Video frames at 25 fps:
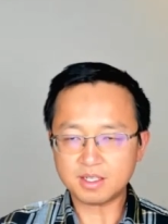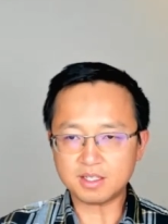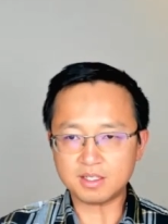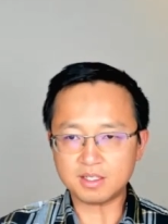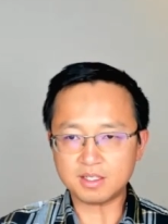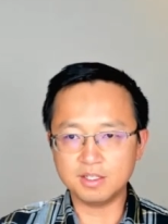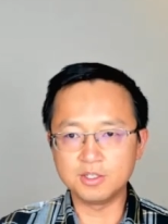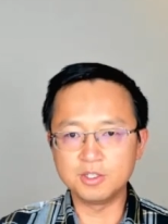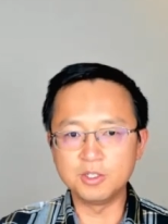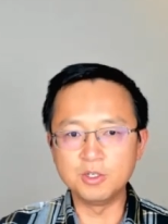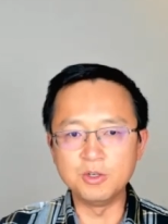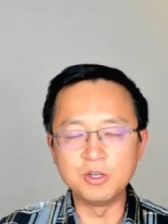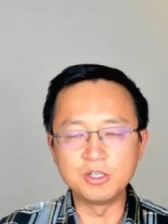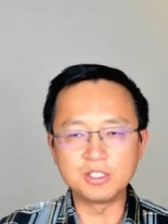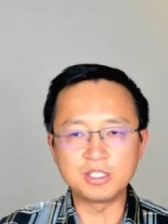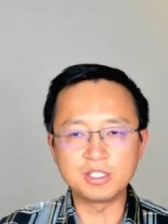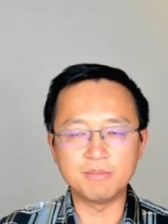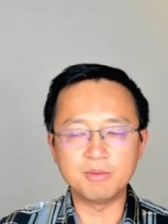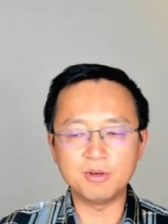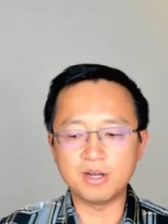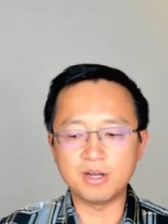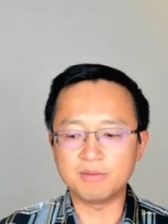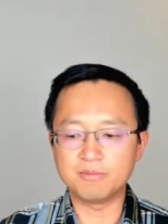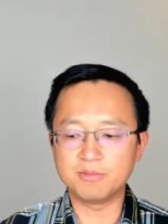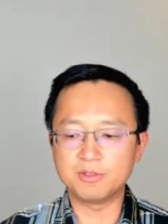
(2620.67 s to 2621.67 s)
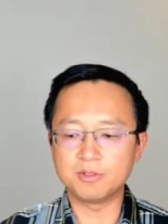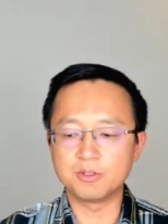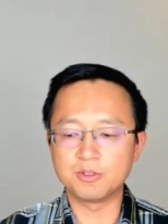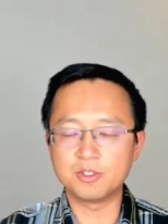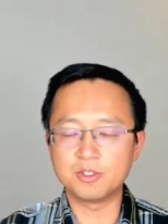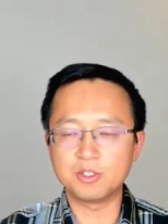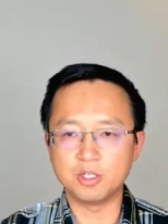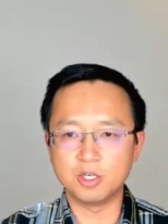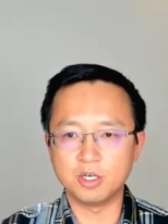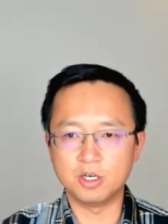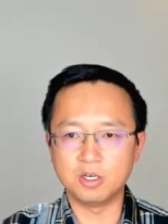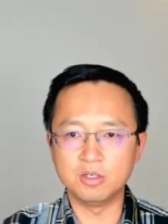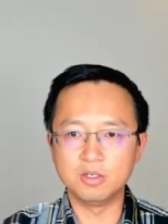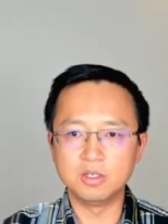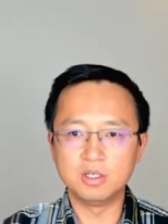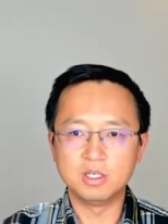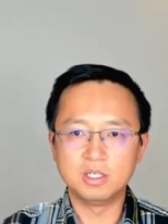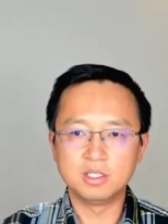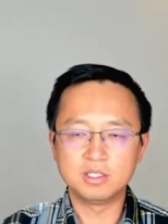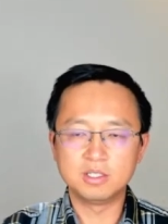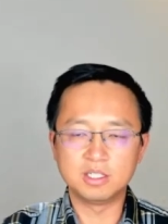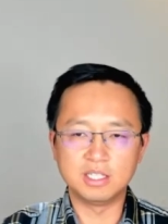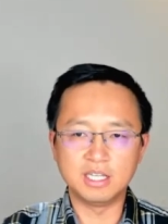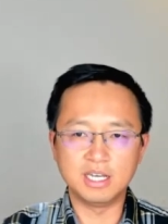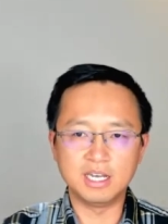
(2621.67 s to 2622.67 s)
the two examples I want to show
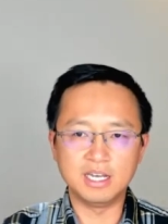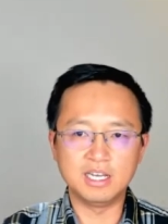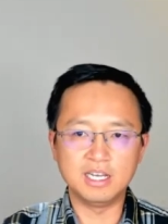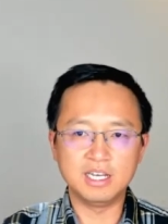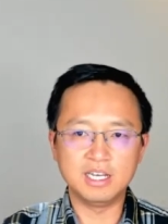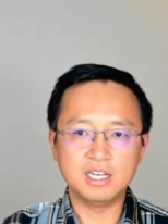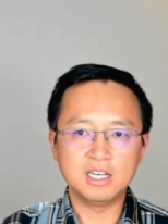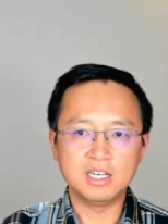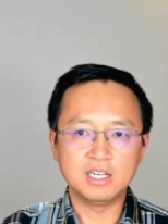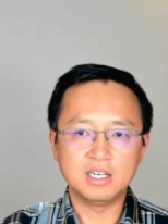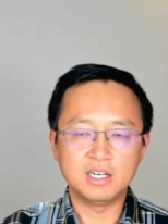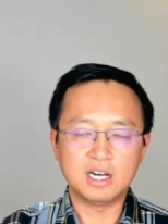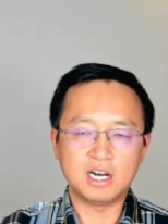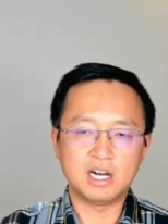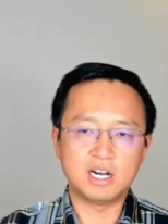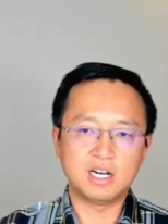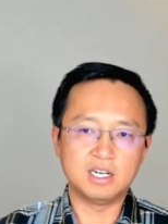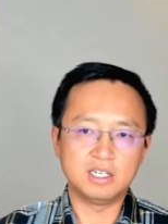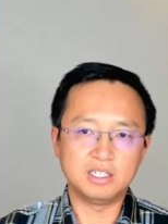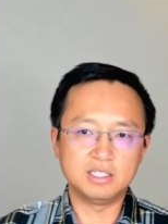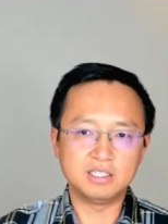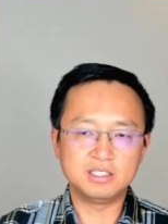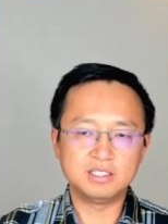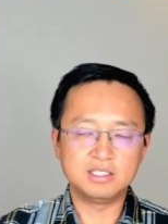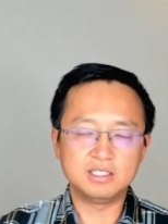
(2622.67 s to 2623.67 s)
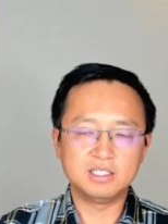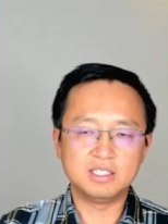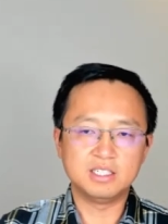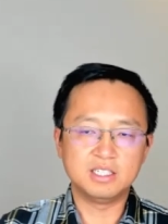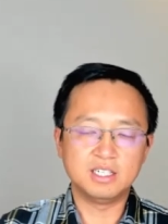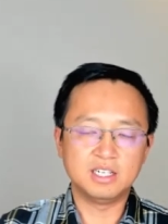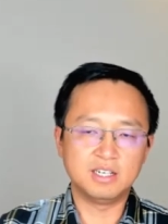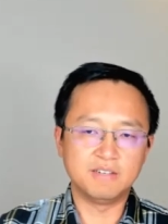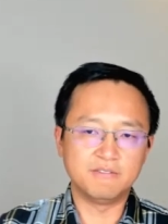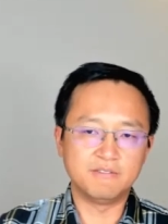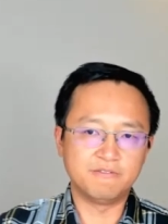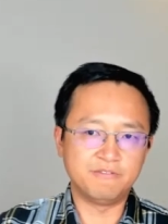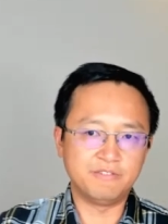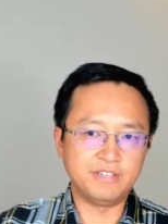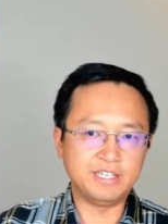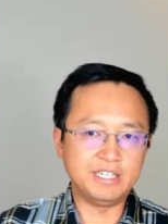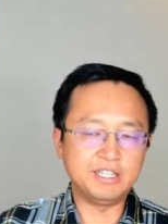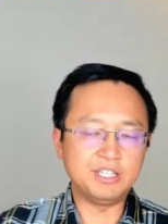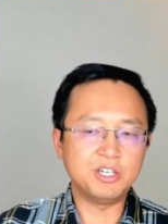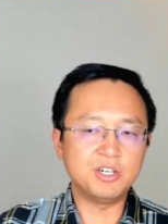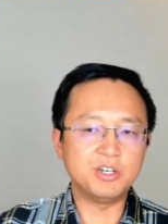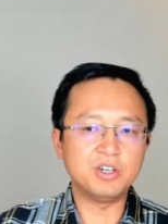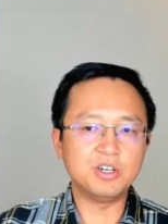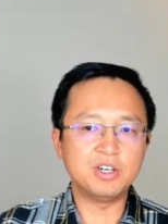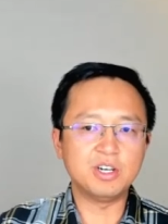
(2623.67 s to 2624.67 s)
today are a
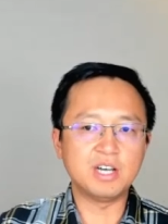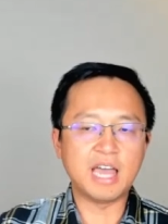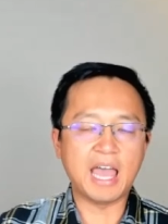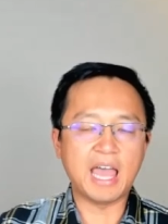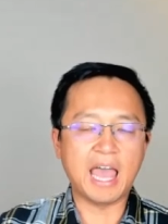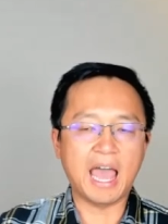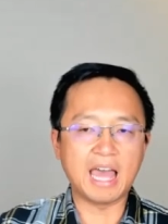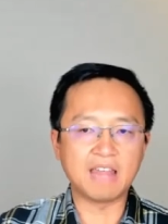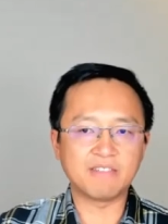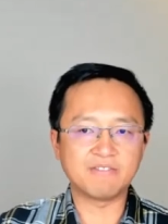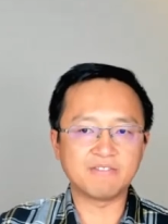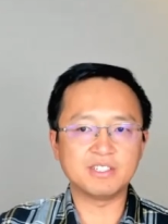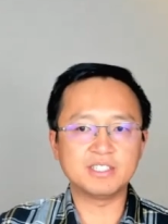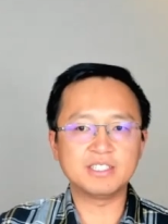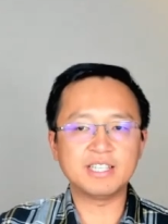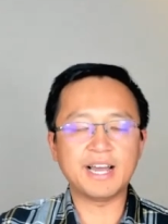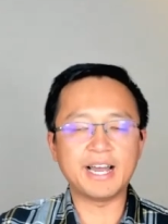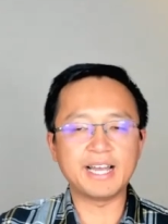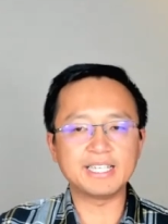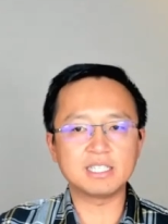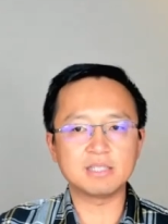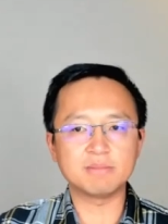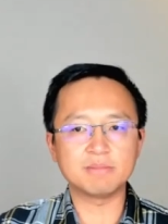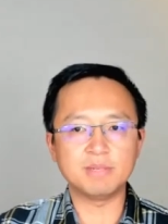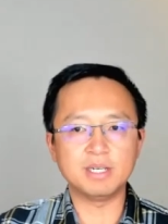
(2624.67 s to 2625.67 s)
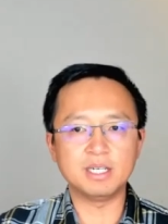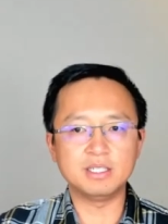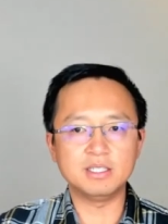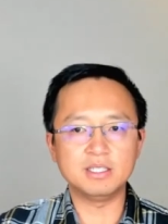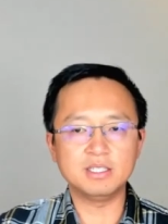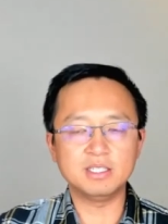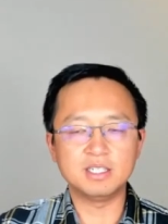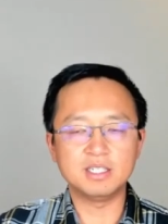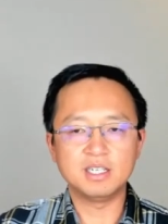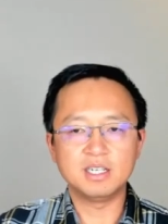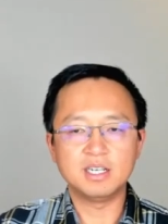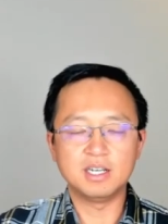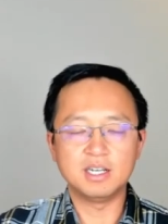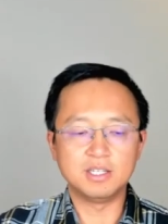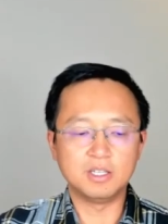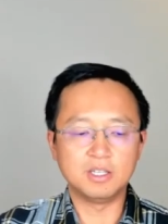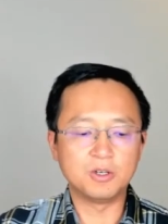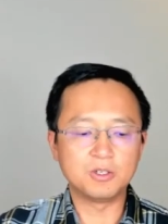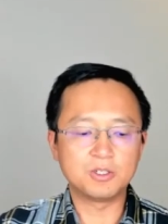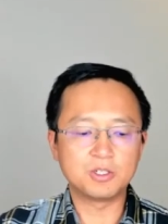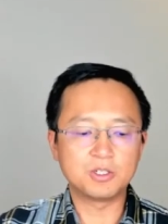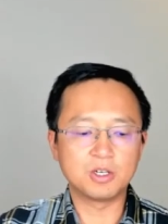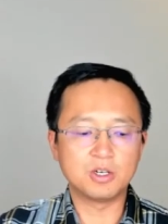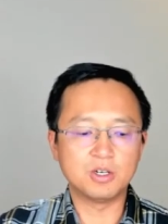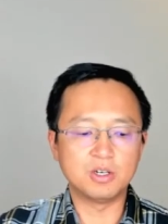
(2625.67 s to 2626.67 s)
video advertisement and
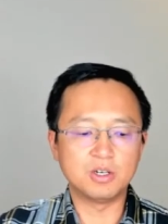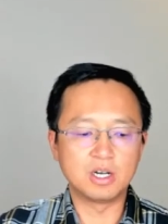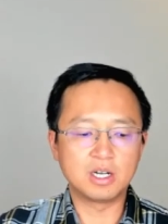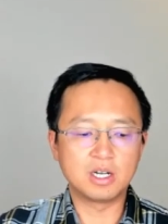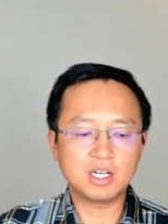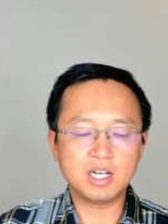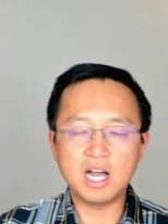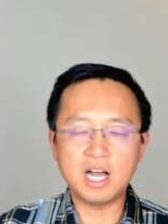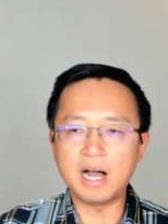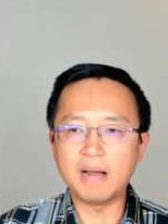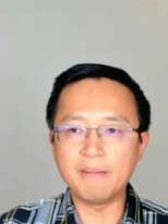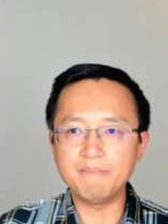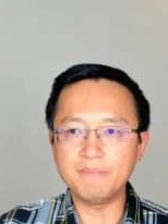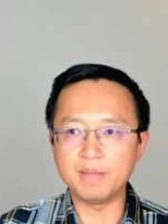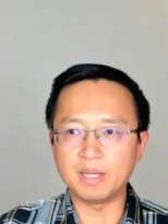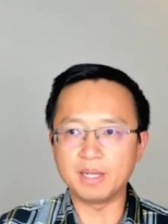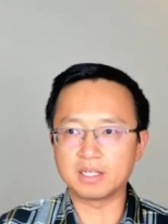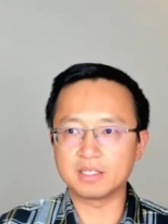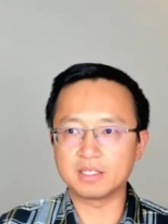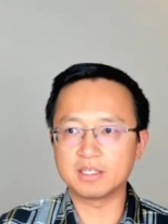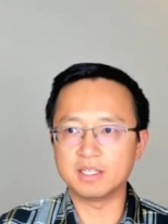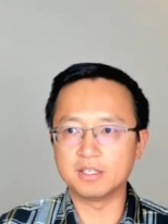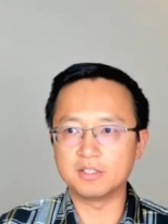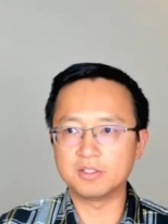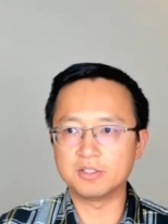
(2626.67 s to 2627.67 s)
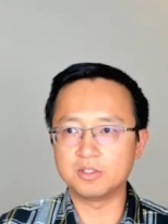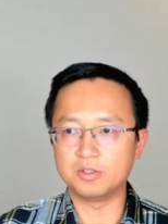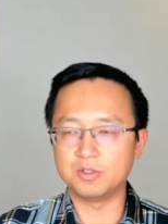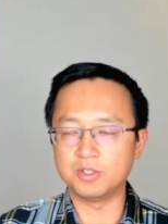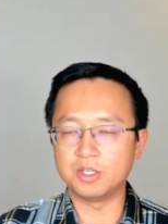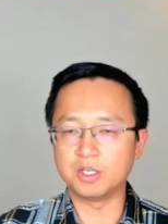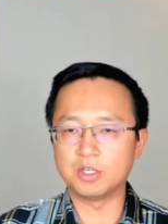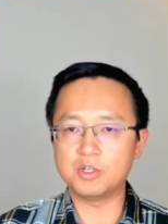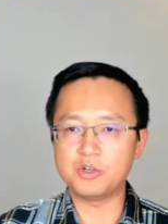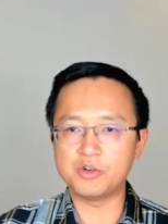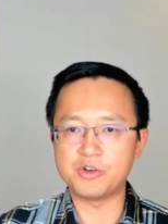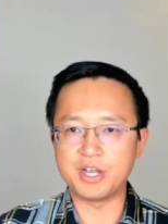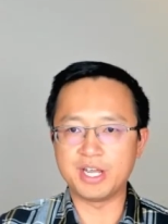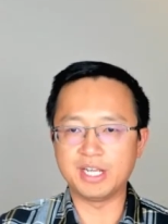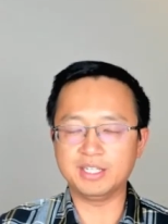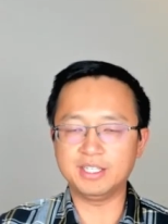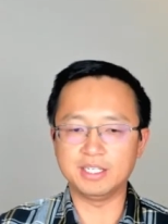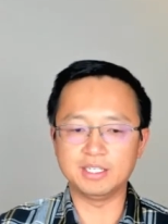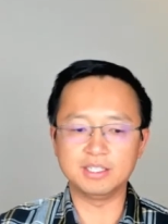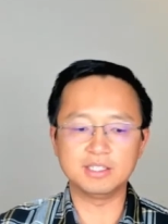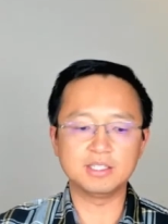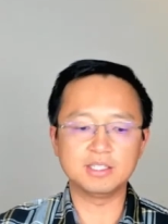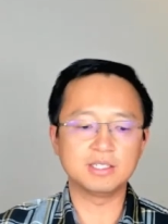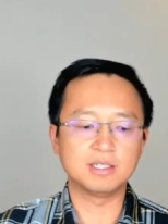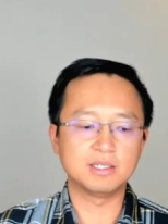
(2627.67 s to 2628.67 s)
also a comic that student
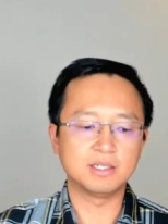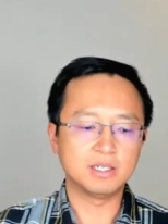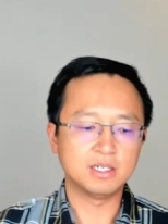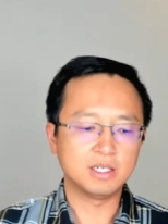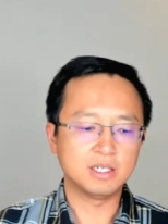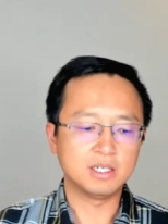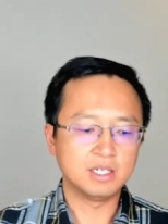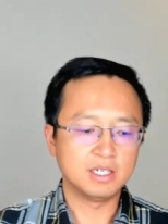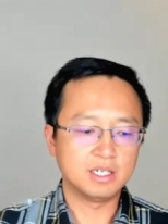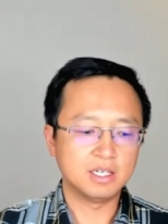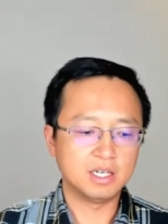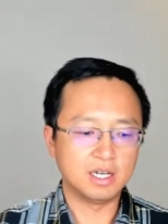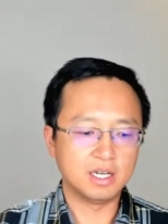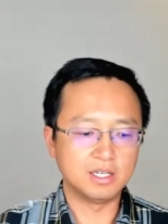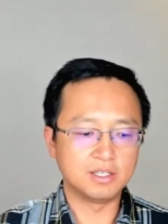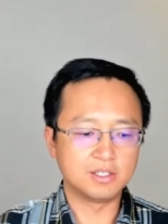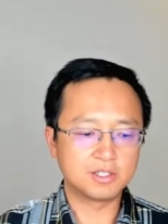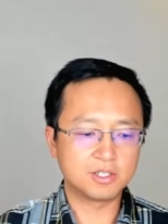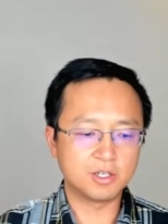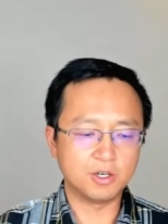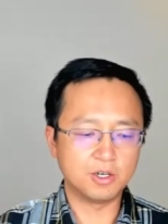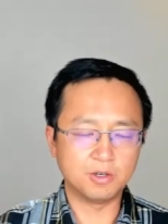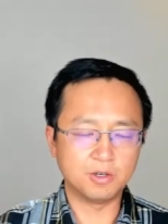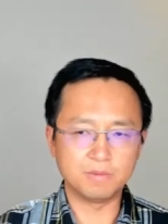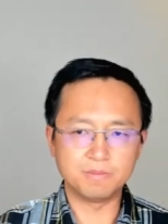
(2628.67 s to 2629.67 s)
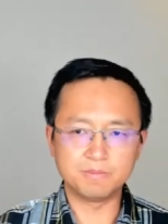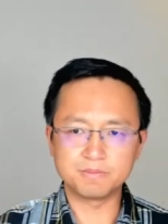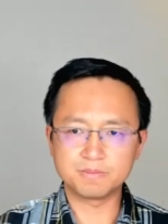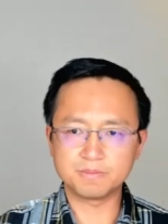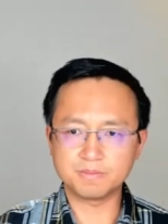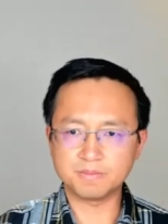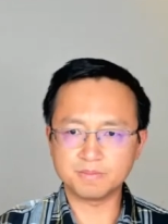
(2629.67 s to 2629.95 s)
created. And so,